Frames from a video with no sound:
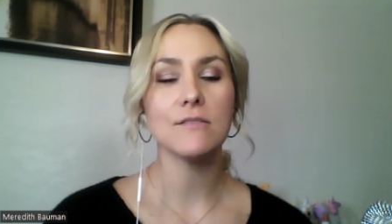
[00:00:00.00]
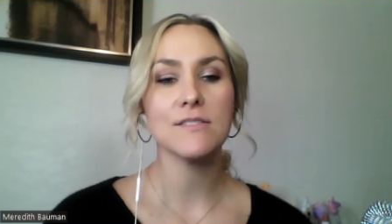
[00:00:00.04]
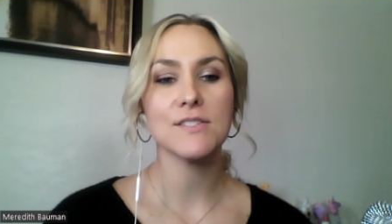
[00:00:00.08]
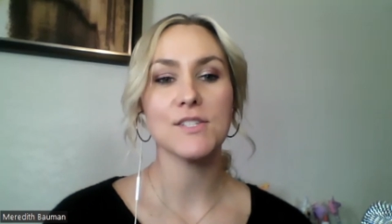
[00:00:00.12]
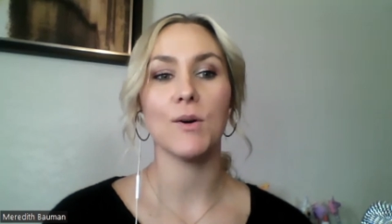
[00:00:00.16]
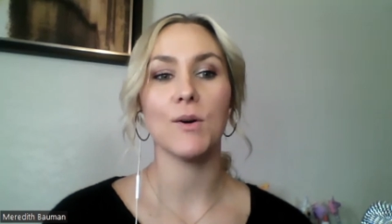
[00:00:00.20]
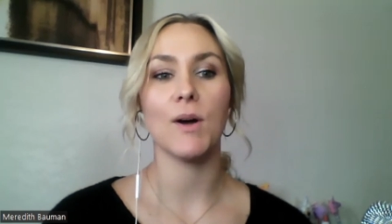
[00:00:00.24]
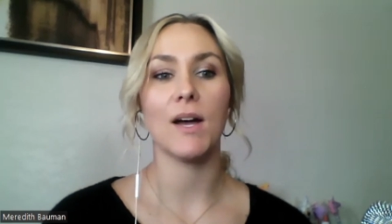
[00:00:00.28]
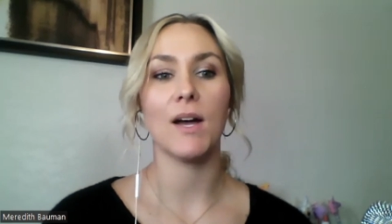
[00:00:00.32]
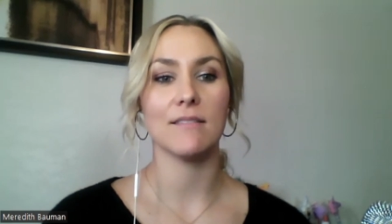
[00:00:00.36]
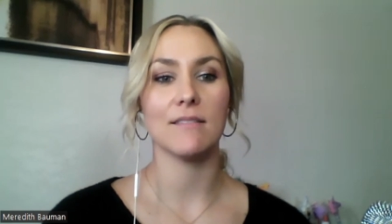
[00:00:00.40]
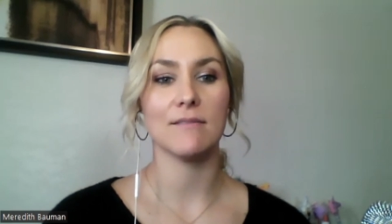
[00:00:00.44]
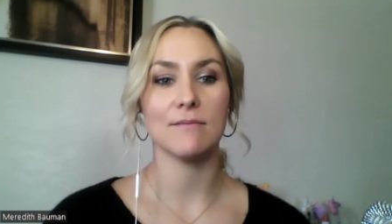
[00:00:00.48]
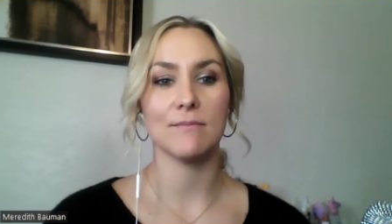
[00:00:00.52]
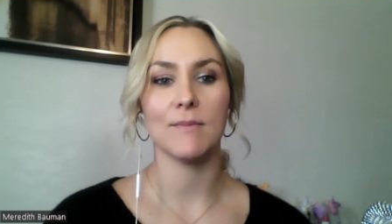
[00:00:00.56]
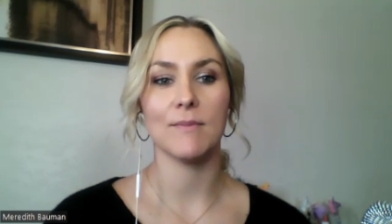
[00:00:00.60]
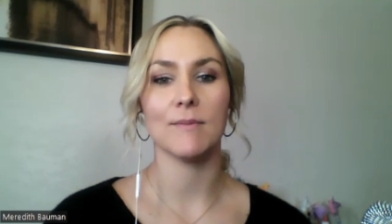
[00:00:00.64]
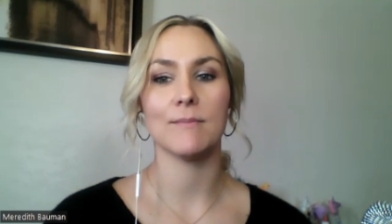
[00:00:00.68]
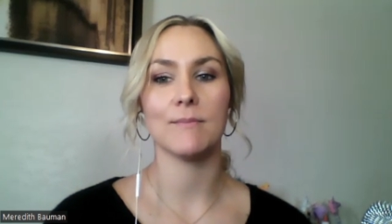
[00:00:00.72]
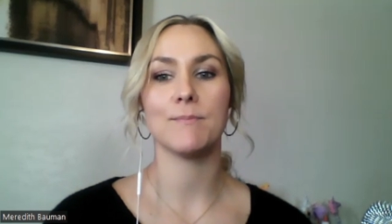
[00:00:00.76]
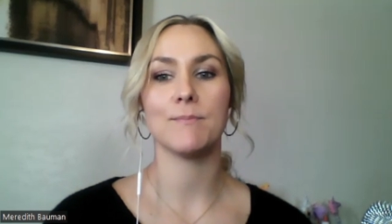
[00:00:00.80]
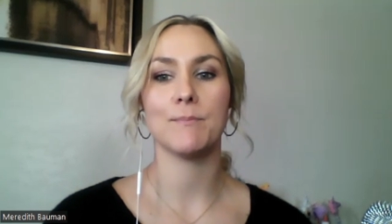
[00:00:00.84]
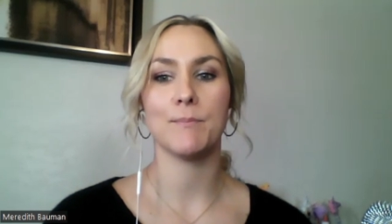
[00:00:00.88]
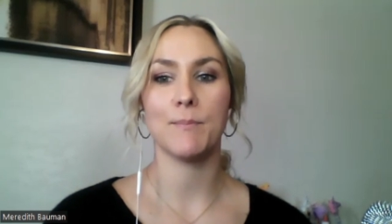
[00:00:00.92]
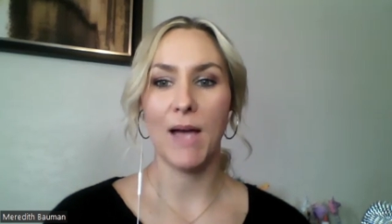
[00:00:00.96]
So I
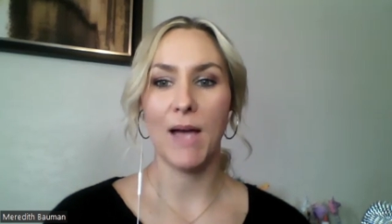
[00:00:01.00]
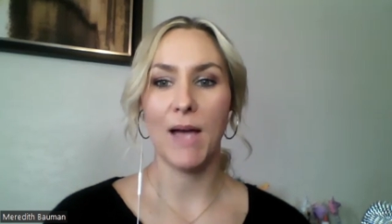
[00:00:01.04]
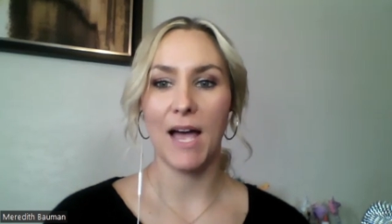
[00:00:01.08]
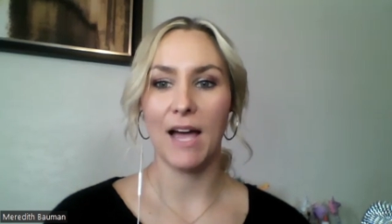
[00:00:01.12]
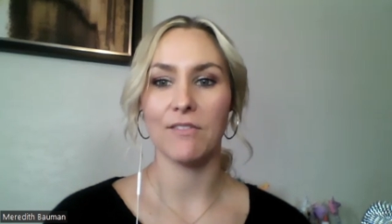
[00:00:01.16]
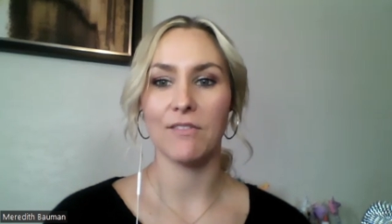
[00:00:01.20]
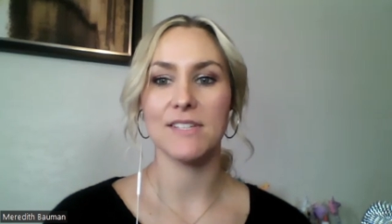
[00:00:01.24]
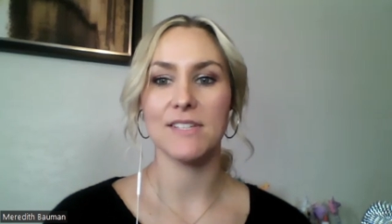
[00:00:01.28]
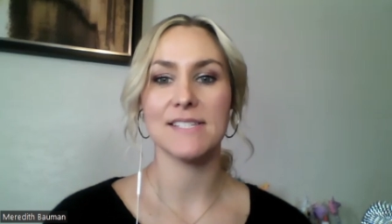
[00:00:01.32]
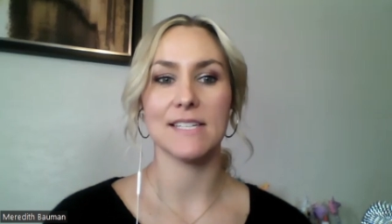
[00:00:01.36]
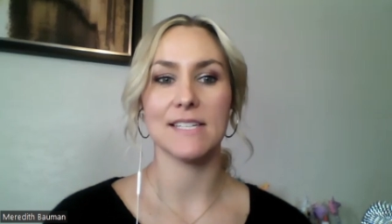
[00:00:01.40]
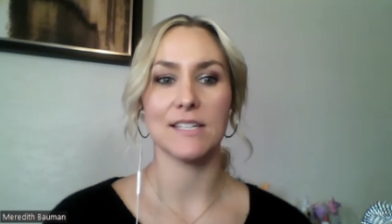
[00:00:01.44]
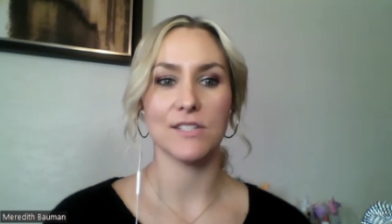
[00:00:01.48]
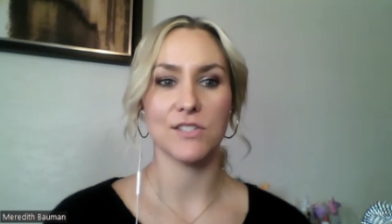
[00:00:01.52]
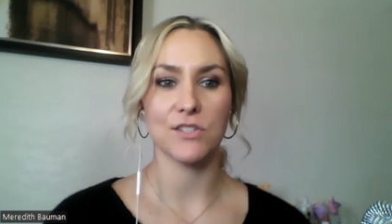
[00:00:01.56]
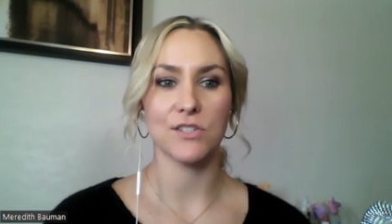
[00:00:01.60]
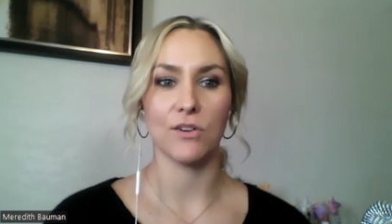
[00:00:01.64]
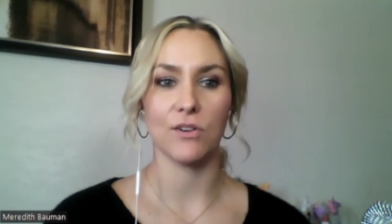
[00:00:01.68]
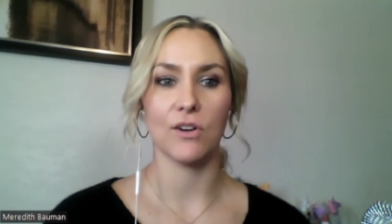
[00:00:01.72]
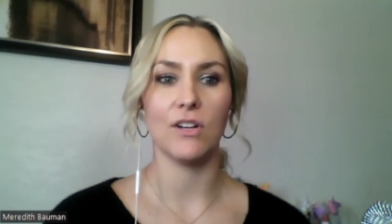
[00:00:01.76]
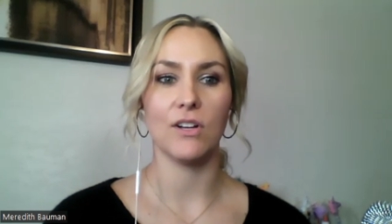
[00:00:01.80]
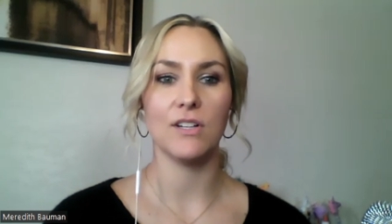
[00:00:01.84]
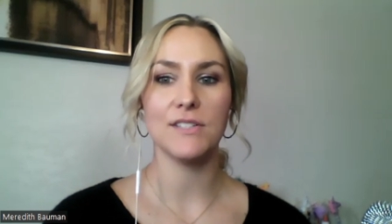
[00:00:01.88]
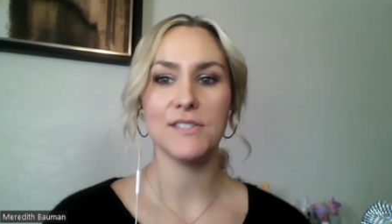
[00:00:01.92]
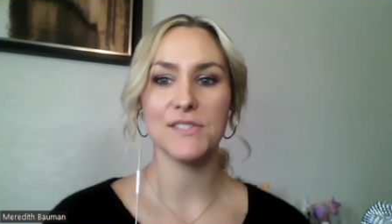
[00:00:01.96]
mm, have a six year
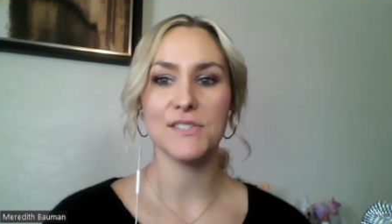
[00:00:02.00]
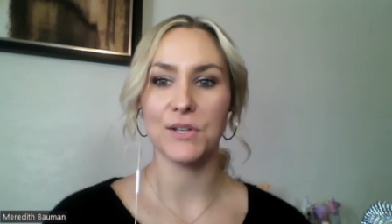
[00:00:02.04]
old.